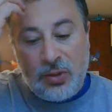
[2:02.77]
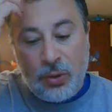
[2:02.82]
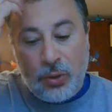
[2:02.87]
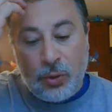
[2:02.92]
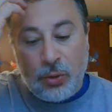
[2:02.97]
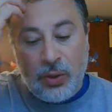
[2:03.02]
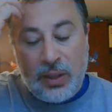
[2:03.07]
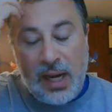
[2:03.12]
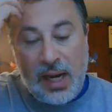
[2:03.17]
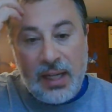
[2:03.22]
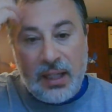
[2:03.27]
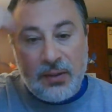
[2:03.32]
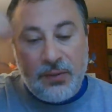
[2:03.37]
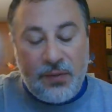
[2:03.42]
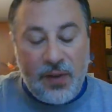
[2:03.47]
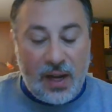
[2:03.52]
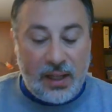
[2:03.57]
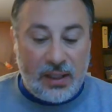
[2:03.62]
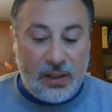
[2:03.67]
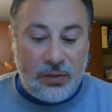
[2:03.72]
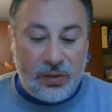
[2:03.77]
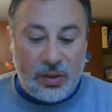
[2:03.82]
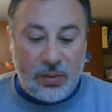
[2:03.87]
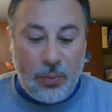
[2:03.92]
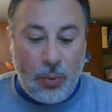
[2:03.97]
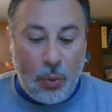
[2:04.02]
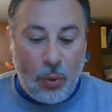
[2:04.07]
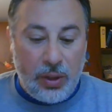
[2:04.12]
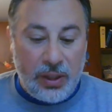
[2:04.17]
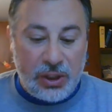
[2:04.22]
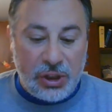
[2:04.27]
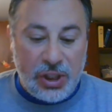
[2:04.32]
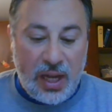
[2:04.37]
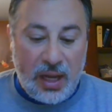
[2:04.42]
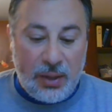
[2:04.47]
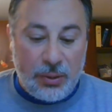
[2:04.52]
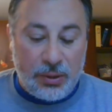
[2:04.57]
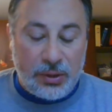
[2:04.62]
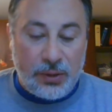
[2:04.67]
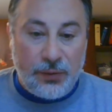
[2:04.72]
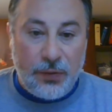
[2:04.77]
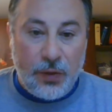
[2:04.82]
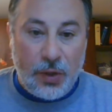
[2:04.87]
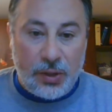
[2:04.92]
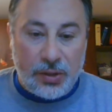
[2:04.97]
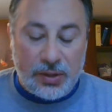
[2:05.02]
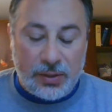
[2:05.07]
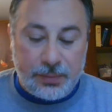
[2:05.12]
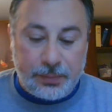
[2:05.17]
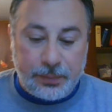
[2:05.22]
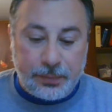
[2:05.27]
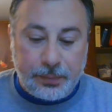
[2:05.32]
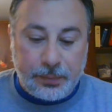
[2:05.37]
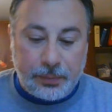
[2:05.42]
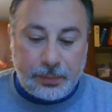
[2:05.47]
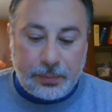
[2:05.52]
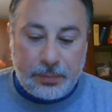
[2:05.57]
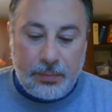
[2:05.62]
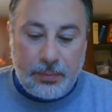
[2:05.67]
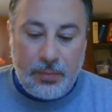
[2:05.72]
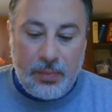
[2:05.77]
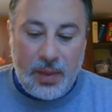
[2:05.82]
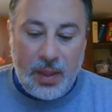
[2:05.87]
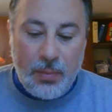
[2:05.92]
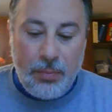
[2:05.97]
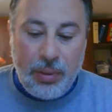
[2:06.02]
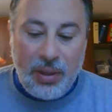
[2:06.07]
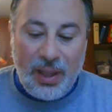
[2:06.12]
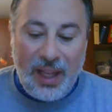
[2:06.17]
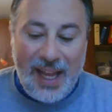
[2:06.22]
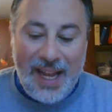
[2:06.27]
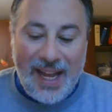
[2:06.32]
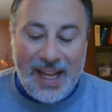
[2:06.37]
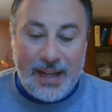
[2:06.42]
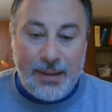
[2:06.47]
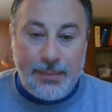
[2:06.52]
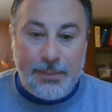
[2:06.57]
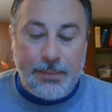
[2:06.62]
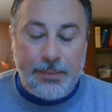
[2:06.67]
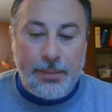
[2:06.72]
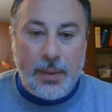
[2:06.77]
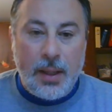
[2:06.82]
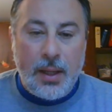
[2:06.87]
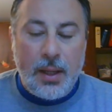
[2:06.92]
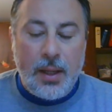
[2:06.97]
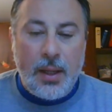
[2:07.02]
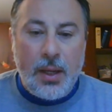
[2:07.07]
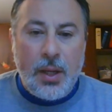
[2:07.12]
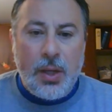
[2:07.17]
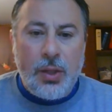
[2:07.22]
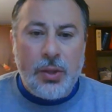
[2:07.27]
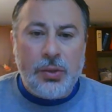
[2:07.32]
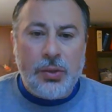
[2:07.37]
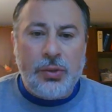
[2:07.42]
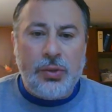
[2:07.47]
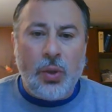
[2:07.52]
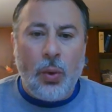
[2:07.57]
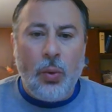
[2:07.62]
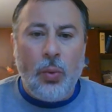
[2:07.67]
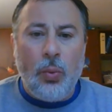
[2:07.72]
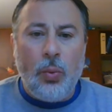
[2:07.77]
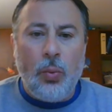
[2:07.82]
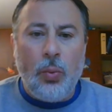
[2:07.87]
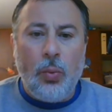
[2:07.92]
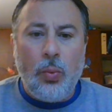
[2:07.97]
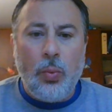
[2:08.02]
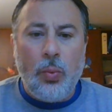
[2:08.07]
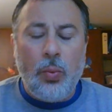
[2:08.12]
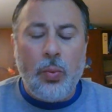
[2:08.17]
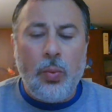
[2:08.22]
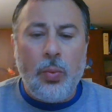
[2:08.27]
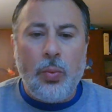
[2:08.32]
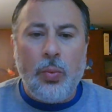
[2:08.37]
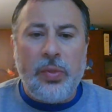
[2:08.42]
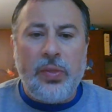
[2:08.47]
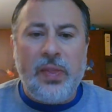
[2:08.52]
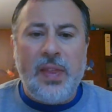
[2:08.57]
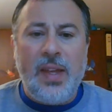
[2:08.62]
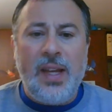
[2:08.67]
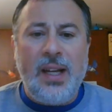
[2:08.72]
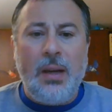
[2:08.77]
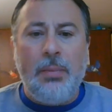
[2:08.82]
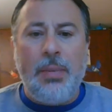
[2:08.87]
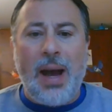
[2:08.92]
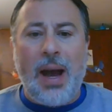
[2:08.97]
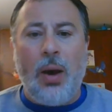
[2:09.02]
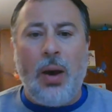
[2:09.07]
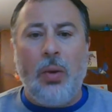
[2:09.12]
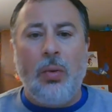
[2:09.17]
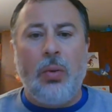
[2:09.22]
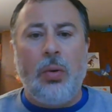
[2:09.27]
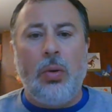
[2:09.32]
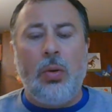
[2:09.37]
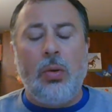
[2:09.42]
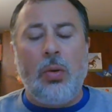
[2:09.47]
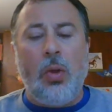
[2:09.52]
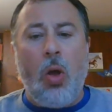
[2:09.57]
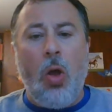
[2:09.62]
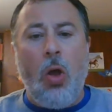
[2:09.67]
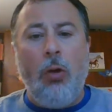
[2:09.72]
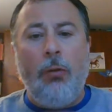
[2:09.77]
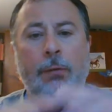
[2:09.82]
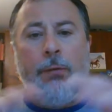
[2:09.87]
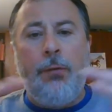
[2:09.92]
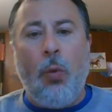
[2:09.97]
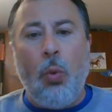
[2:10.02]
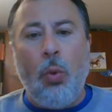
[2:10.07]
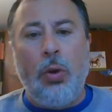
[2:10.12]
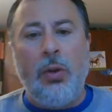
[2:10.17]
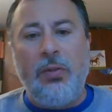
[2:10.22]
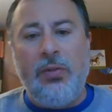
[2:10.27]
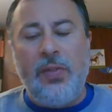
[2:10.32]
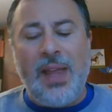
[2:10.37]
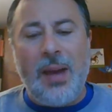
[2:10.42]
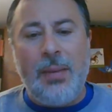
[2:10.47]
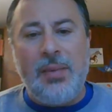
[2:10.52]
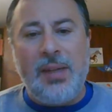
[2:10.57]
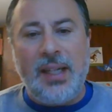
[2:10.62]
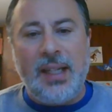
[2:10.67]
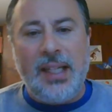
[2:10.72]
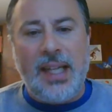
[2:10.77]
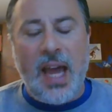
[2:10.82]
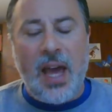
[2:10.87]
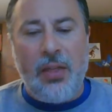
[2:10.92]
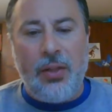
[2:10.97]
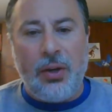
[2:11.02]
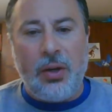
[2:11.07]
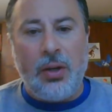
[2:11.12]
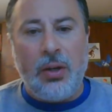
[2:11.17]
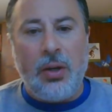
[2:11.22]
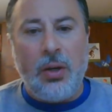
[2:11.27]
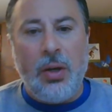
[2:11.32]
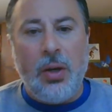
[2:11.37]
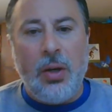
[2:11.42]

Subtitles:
to creating effective supporting genres. First, plan. So think about all four of them together.